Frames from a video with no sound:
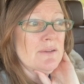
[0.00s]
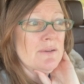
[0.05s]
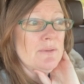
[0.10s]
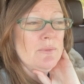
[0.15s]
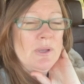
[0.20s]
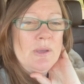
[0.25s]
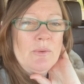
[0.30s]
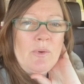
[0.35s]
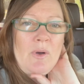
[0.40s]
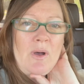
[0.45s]

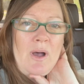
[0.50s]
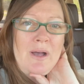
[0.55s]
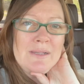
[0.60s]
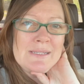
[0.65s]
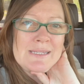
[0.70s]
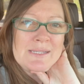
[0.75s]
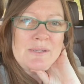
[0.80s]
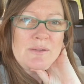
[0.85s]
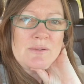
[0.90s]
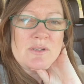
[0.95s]
we will
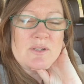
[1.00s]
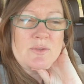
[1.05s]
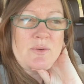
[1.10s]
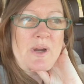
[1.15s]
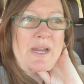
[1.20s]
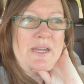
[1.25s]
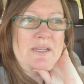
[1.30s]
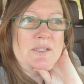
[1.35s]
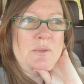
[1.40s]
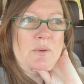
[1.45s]
also
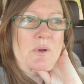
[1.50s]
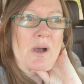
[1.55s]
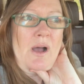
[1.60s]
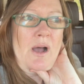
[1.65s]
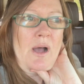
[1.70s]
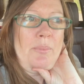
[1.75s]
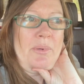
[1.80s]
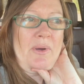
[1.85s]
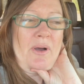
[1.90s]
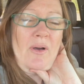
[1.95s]
try to hop